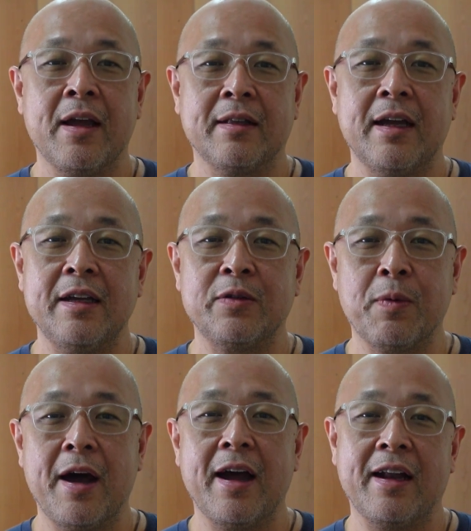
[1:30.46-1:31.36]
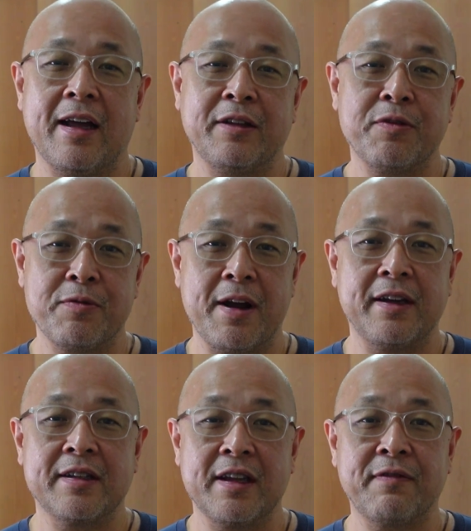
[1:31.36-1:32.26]
That is why I like to write
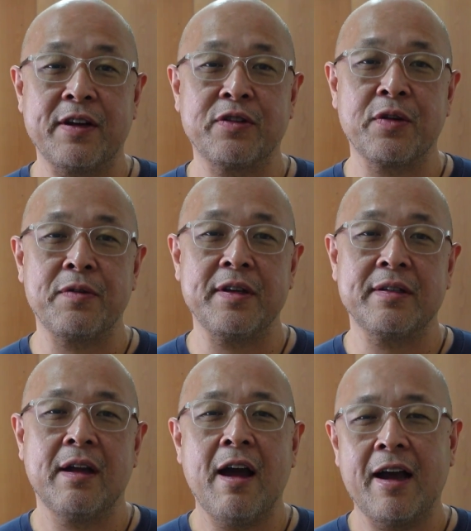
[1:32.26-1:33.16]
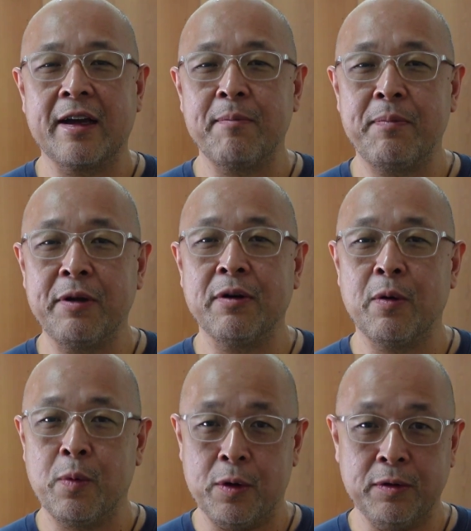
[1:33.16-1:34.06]
sci-fi stories. I can build a
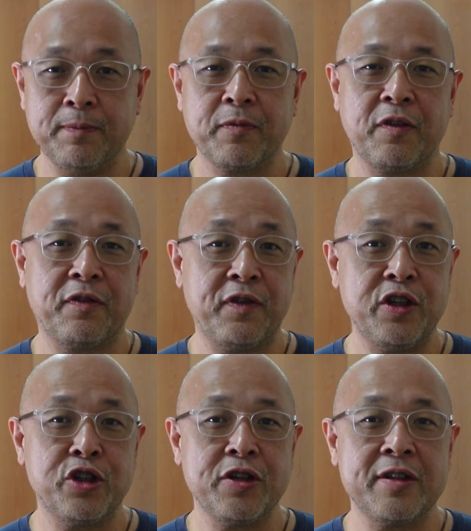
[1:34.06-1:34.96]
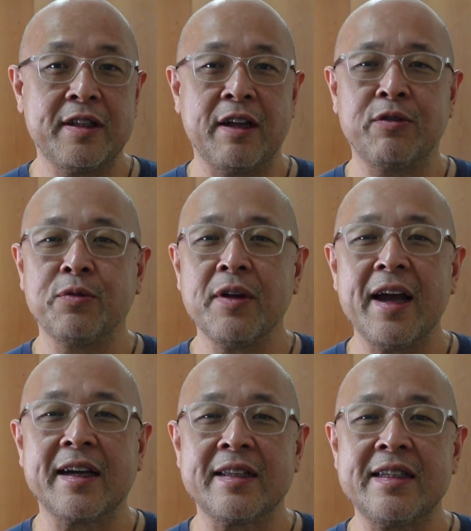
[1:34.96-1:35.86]
world with features that do
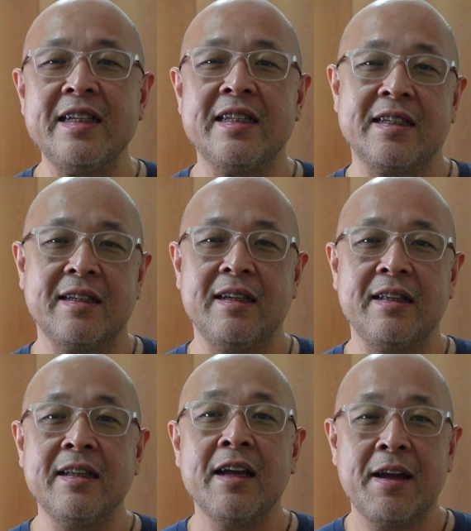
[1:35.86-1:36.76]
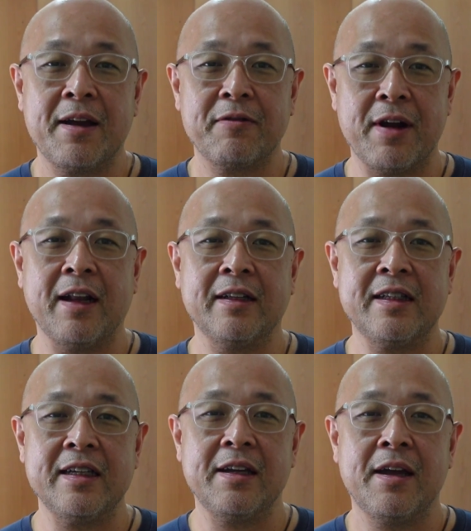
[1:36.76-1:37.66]
not exist in
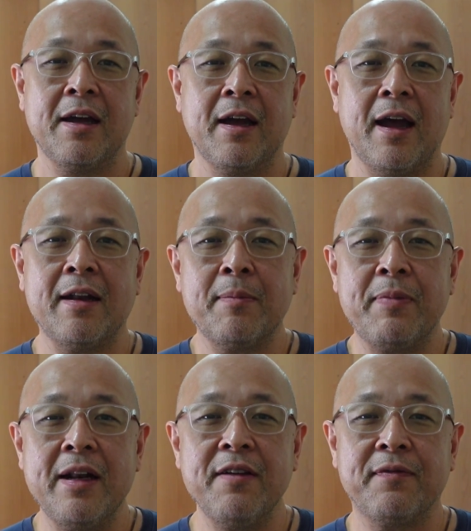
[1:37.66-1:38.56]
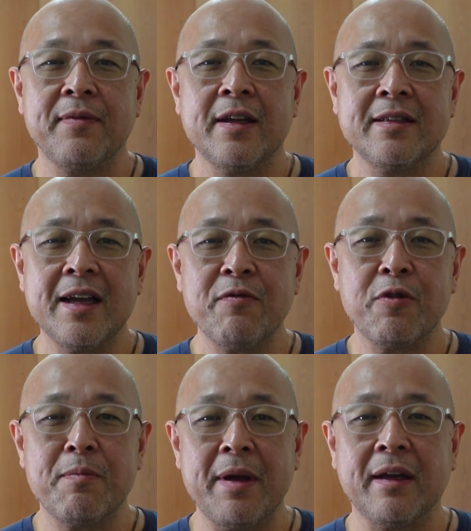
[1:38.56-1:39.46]
reality, and I believe that
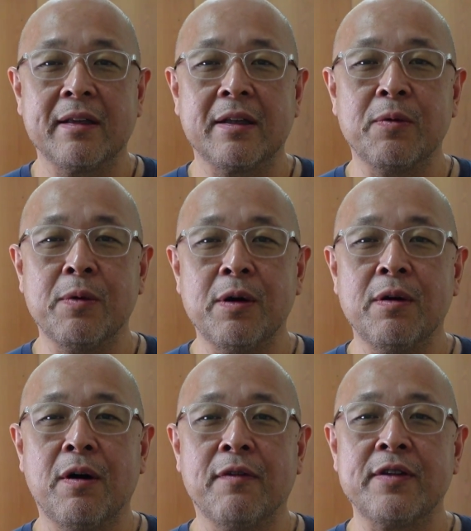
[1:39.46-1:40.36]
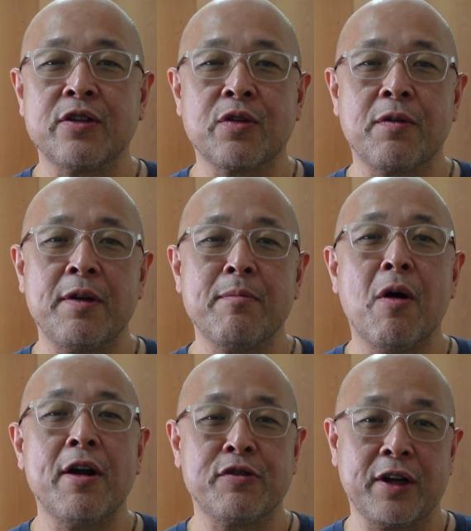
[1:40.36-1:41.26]
will make the world of the story
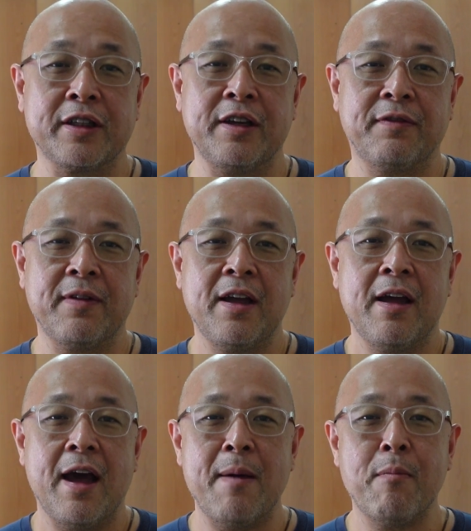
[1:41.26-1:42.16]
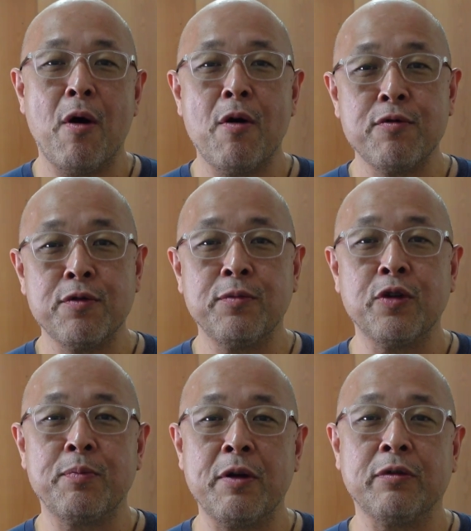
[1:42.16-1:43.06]
more attractive and more room to
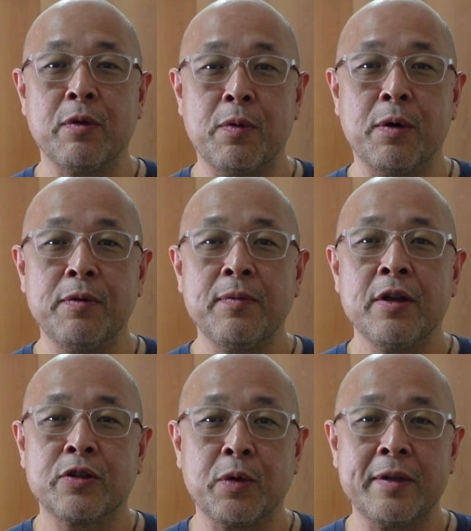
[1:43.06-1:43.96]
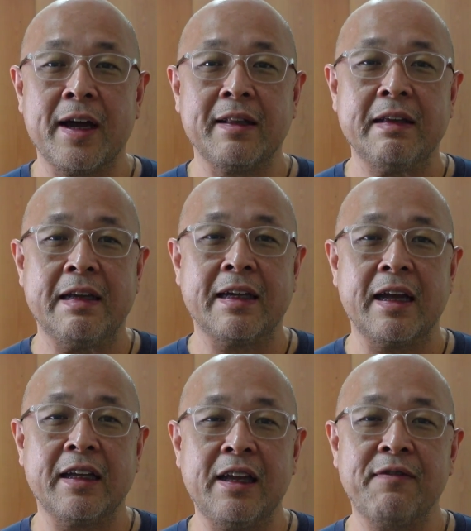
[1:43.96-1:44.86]
build the world so that it
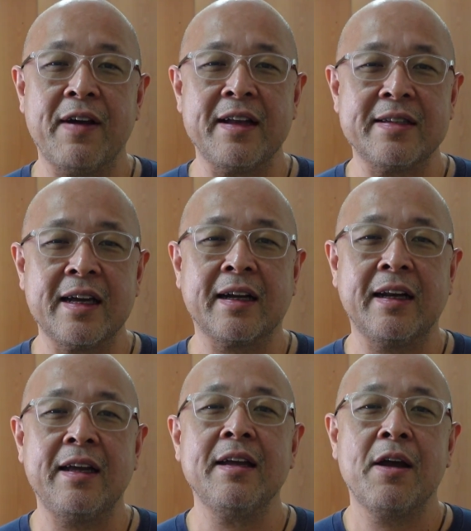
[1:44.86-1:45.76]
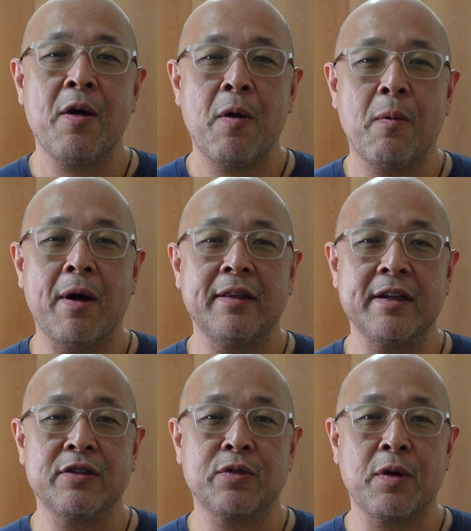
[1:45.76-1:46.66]
can give exactly what
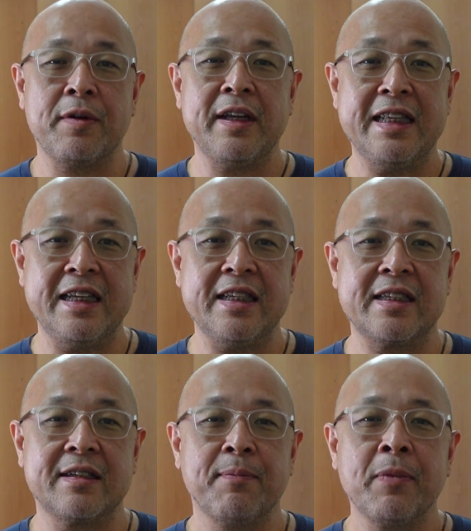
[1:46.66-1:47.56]
the story needs.